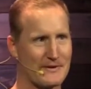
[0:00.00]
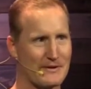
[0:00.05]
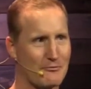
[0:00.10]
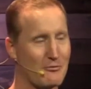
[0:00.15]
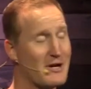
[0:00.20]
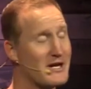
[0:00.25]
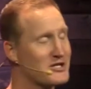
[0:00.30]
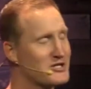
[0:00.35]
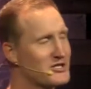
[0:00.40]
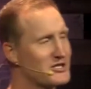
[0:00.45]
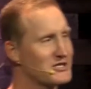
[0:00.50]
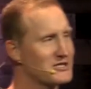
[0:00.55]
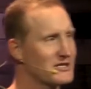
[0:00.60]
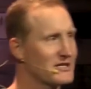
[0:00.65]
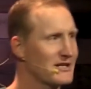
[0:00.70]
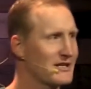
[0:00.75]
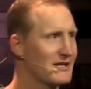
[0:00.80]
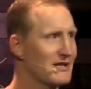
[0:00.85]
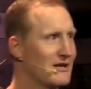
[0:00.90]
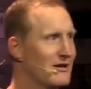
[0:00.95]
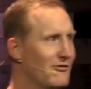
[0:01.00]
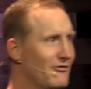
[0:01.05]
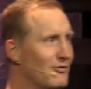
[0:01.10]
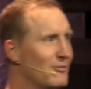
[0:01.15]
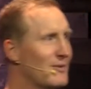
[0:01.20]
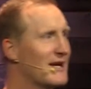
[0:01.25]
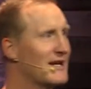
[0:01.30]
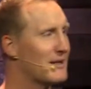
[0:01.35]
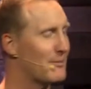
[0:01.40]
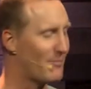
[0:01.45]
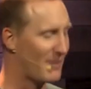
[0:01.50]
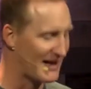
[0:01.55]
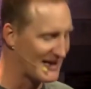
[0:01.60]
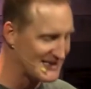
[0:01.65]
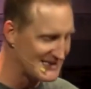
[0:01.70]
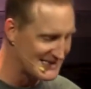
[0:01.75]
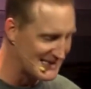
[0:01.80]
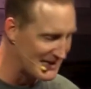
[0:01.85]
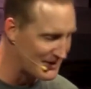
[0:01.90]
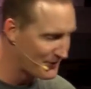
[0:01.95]
which from like a
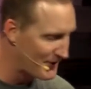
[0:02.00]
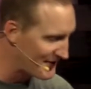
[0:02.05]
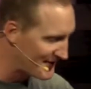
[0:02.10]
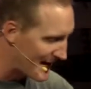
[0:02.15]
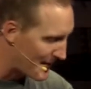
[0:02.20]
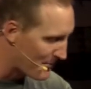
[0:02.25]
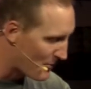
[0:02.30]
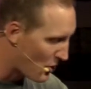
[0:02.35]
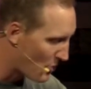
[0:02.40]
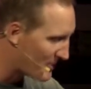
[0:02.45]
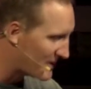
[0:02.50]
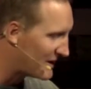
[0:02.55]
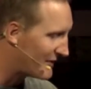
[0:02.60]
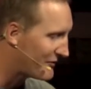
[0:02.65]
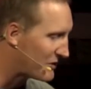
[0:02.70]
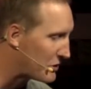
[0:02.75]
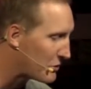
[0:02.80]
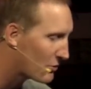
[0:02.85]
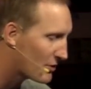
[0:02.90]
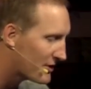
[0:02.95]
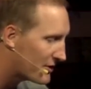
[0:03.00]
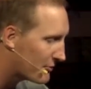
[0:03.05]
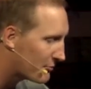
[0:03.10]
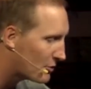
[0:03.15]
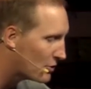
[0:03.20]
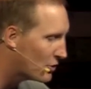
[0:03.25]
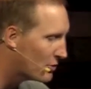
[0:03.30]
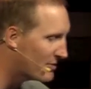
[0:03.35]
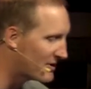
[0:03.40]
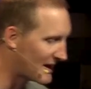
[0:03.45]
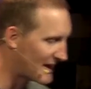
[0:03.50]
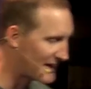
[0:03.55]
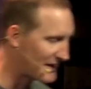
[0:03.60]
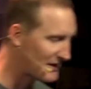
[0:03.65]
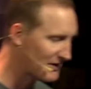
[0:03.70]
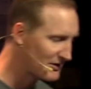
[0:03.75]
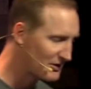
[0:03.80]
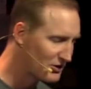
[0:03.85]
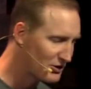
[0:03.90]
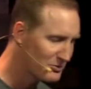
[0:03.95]
bystander at that moment, if you were in the room and like
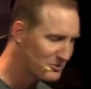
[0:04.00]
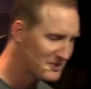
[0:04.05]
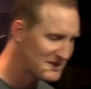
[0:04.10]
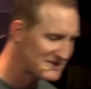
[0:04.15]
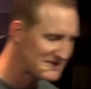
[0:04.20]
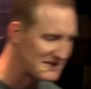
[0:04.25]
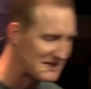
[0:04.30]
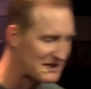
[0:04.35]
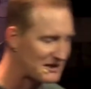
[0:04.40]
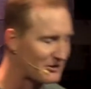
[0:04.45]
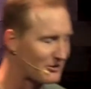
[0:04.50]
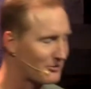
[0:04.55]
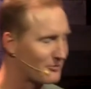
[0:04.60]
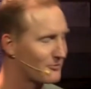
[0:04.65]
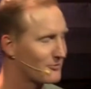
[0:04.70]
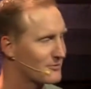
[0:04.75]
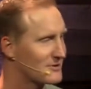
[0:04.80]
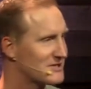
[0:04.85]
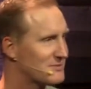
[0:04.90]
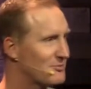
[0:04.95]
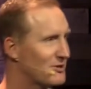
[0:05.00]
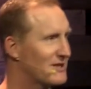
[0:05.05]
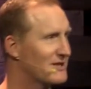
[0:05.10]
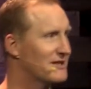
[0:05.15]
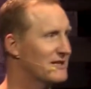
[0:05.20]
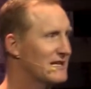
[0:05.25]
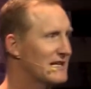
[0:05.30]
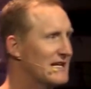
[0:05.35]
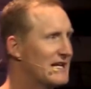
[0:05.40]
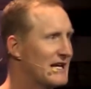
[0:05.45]
couldn't be seen or respond,